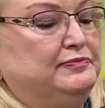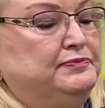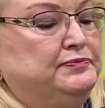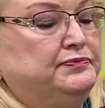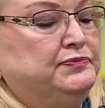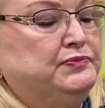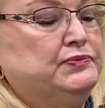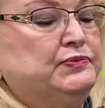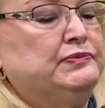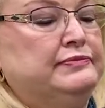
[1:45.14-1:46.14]

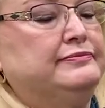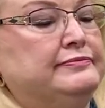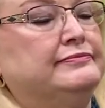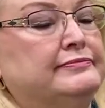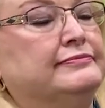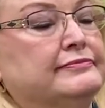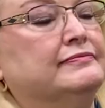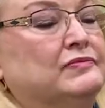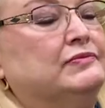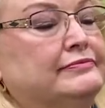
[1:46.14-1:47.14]

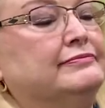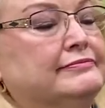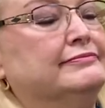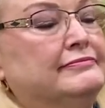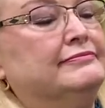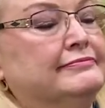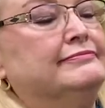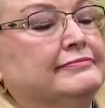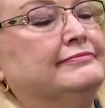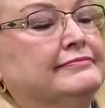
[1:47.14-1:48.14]

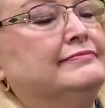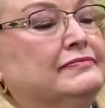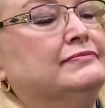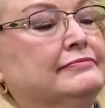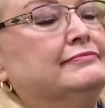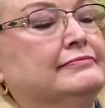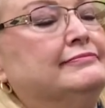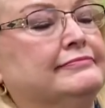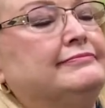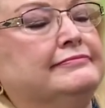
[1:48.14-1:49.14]

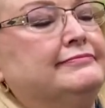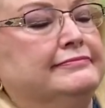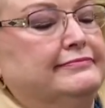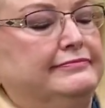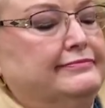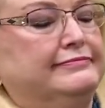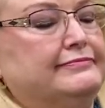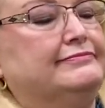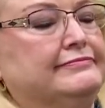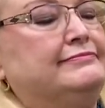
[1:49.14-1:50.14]

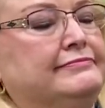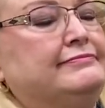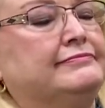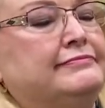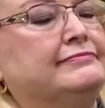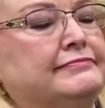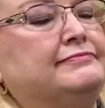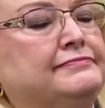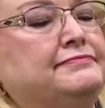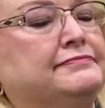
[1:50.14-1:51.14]

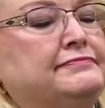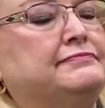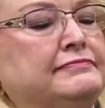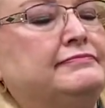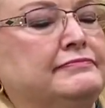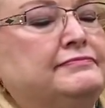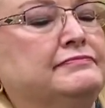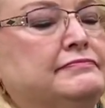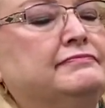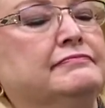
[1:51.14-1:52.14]

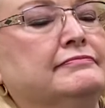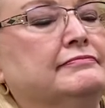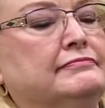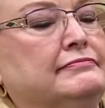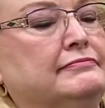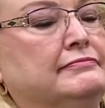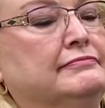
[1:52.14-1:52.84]
Nothing is said.